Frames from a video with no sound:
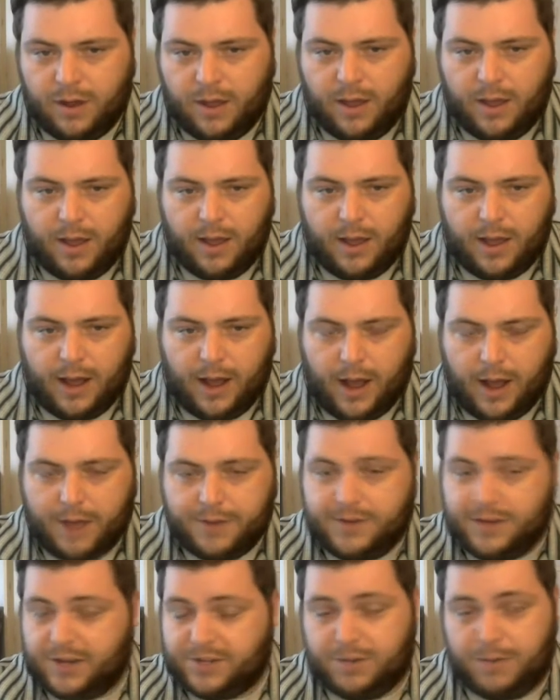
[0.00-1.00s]

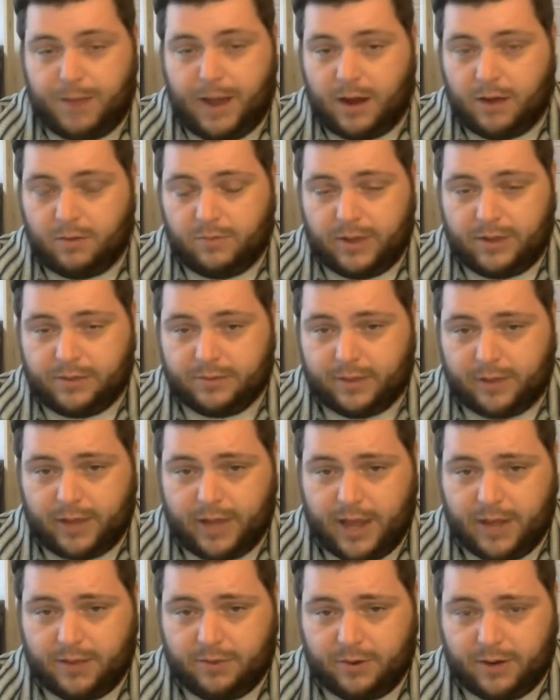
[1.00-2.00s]
Doesn't matter whether the
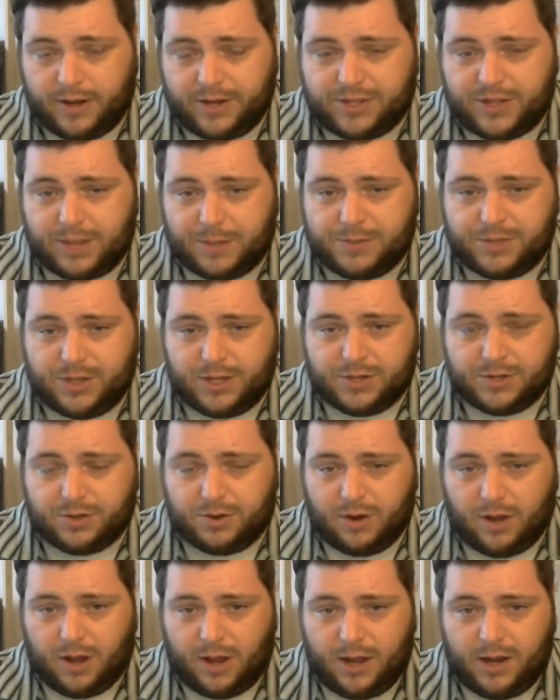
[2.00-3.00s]
landlord accepts this or
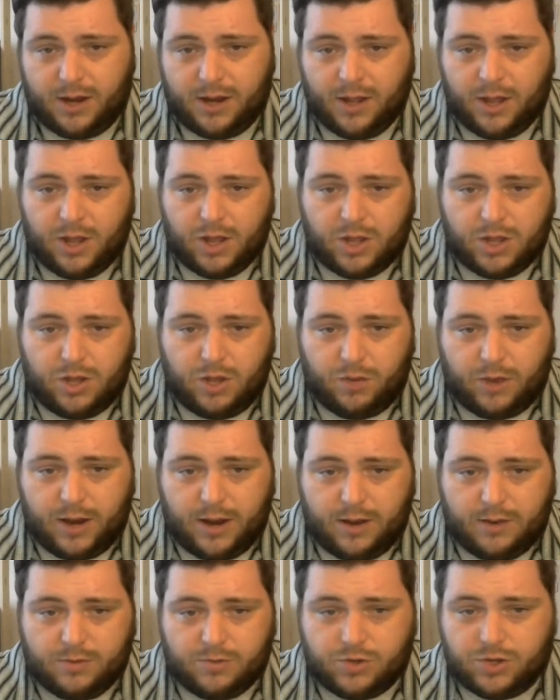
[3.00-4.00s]
not. You
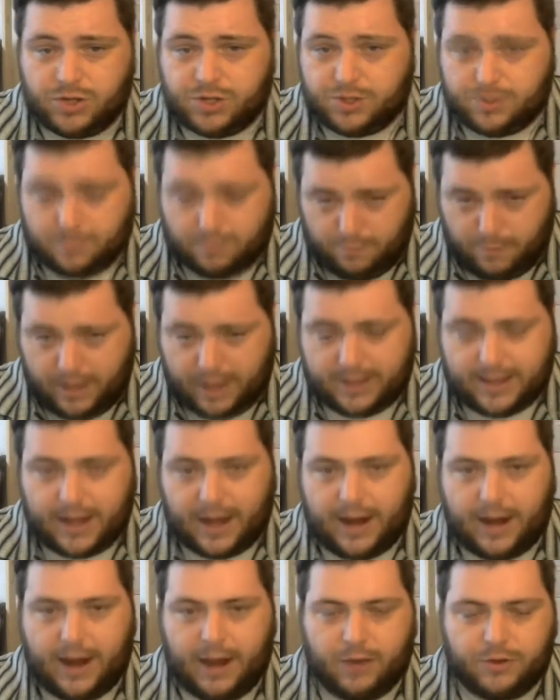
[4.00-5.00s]
can just make that
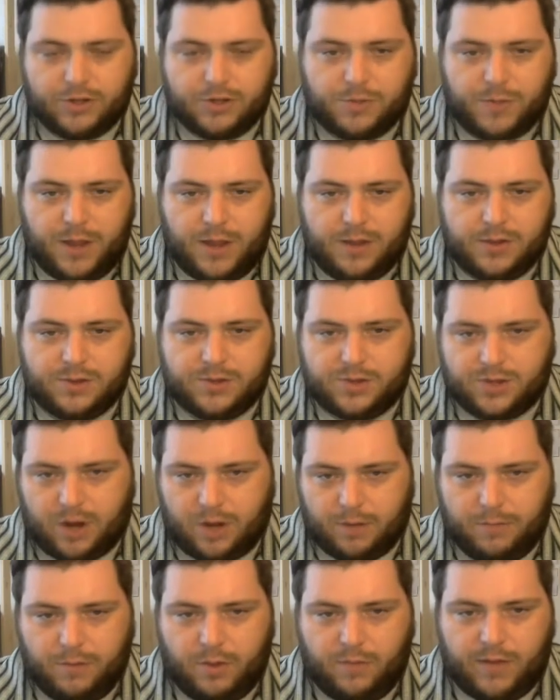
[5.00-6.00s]
announcement,
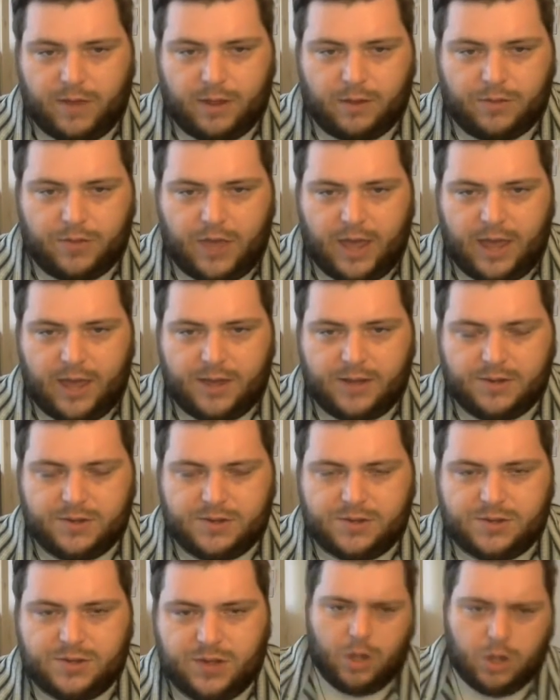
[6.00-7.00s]
start moving your
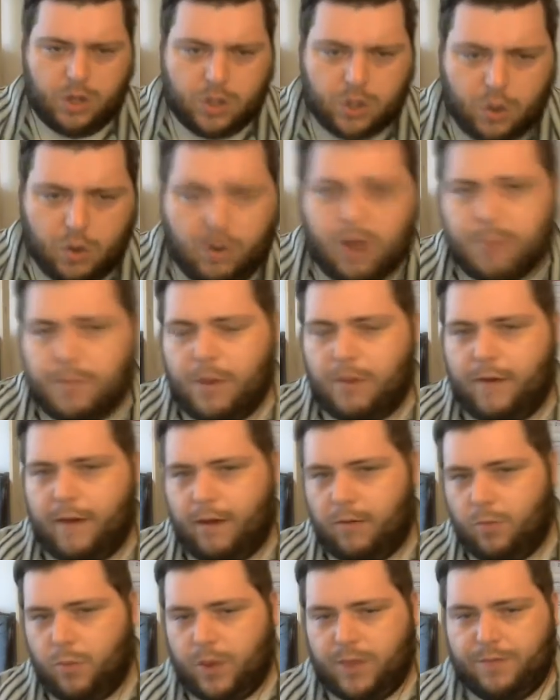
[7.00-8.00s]
things. You can move
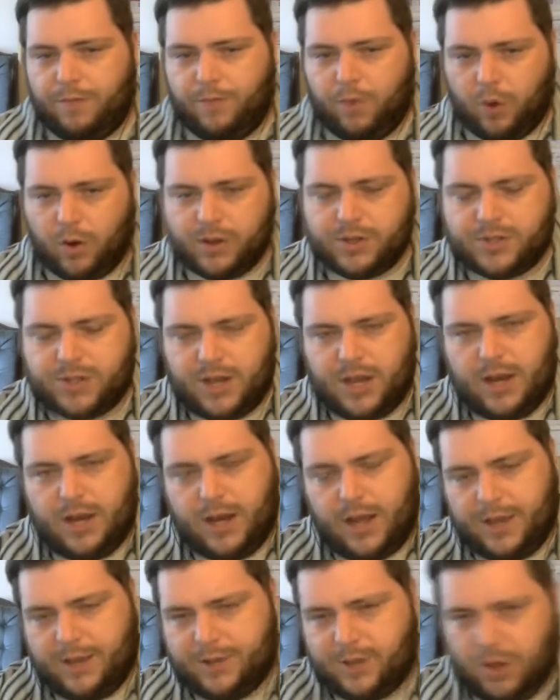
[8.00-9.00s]
out with 14
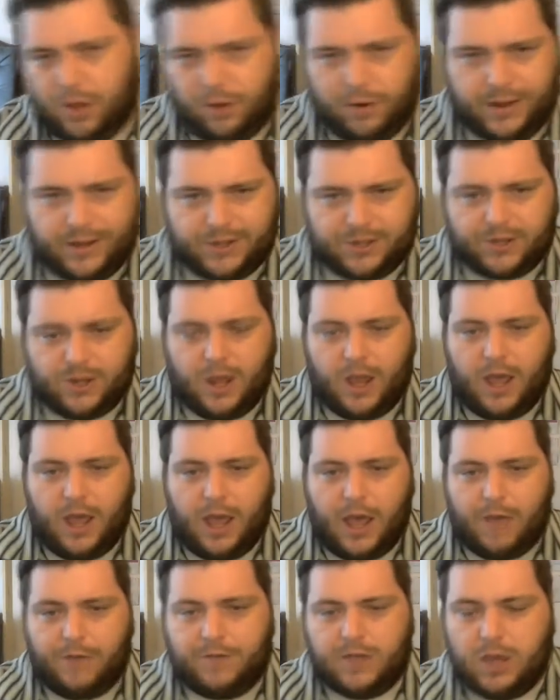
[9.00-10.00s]
days notice
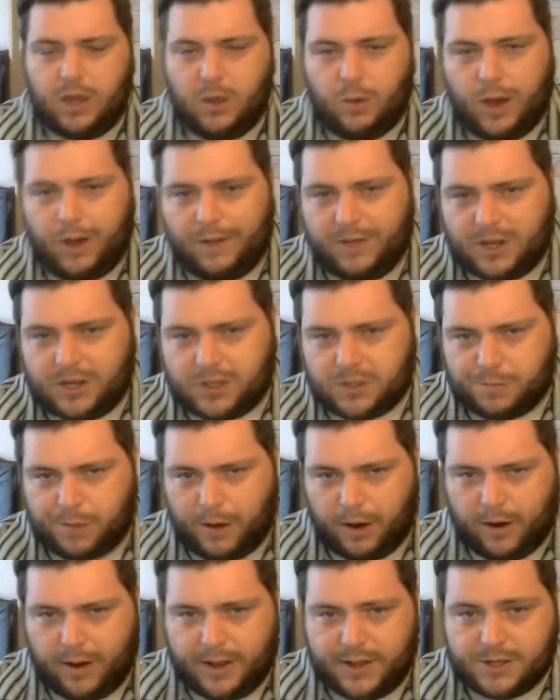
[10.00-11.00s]
if you have
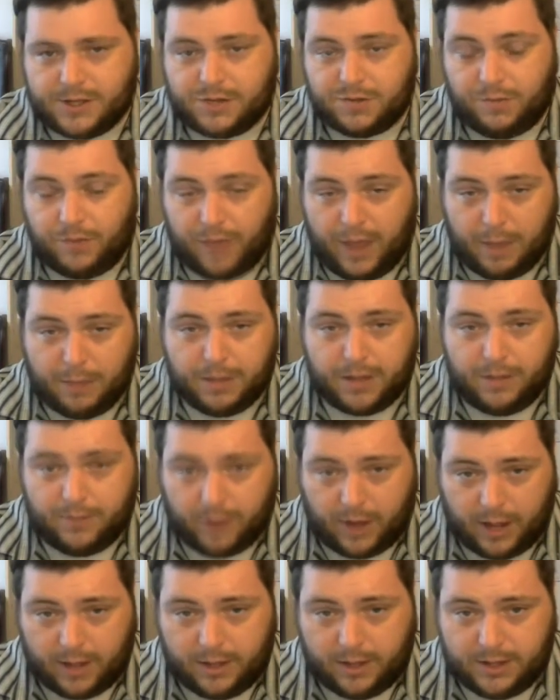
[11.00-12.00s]
experienced family
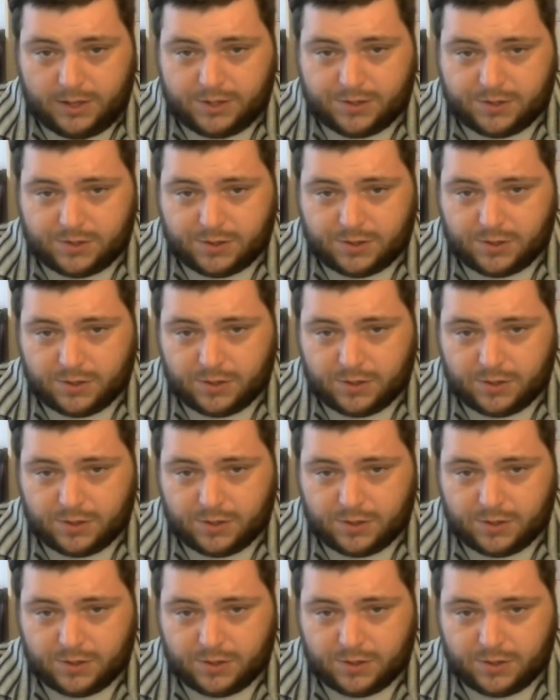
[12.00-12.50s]
violence.